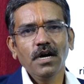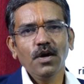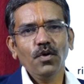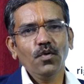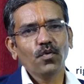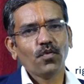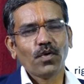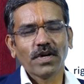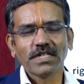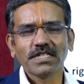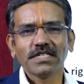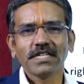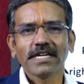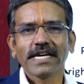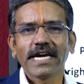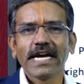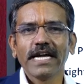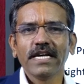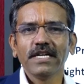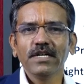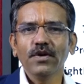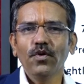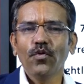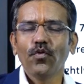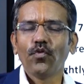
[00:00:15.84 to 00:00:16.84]
Once
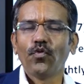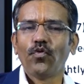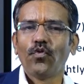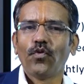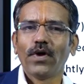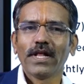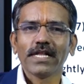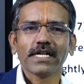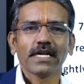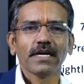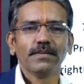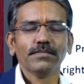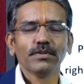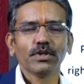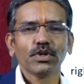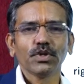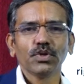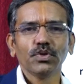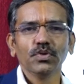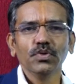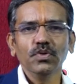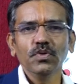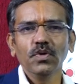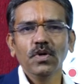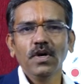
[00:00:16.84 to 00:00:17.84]
again, welcome to
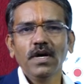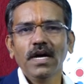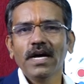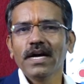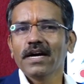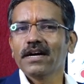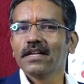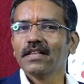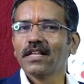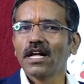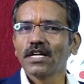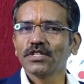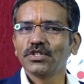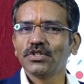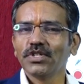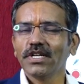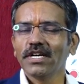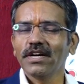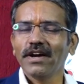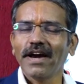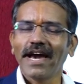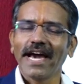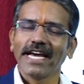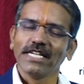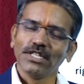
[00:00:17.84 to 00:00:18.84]

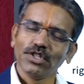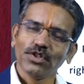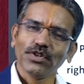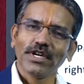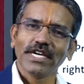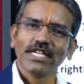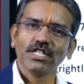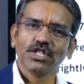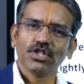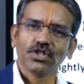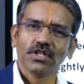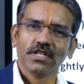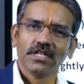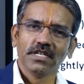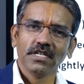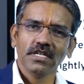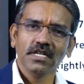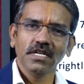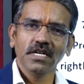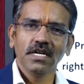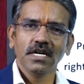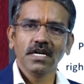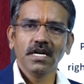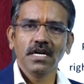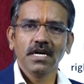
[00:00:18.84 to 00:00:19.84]
Classic Education
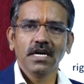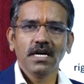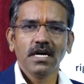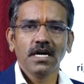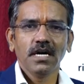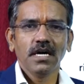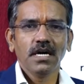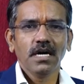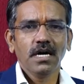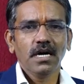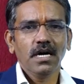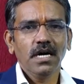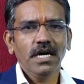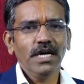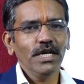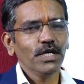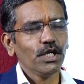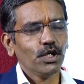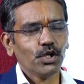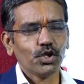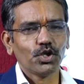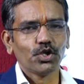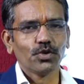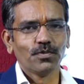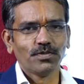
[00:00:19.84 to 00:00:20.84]

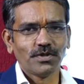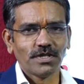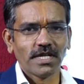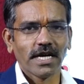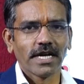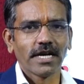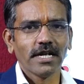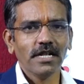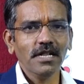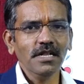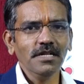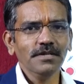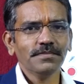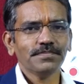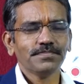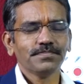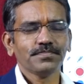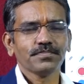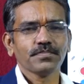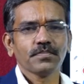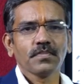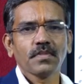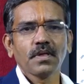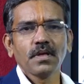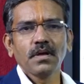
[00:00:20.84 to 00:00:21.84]
YouTube channel.
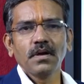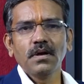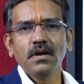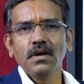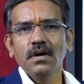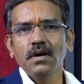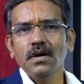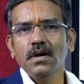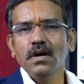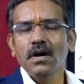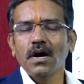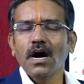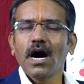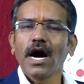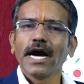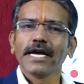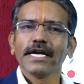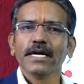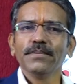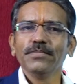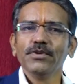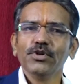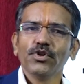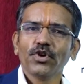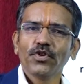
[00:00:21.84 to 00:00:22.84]
I
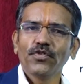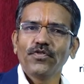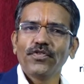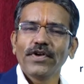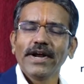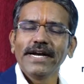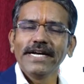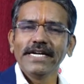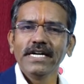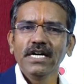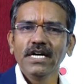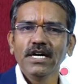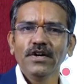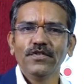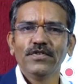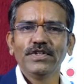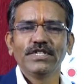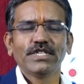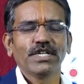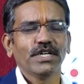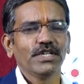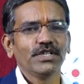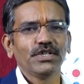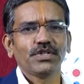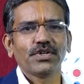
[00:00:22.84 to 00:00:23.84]
am your friend
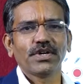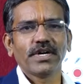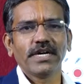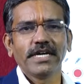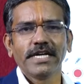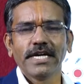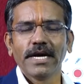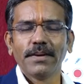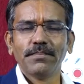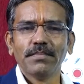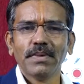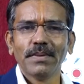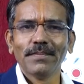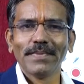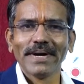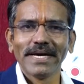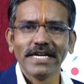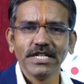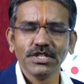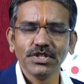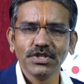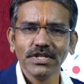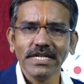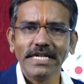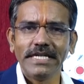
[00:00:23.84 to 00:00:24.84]
Vijayendra M.
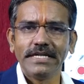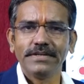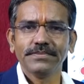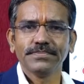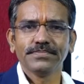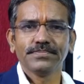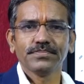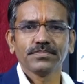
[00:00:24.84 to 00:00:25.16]
Mahishi.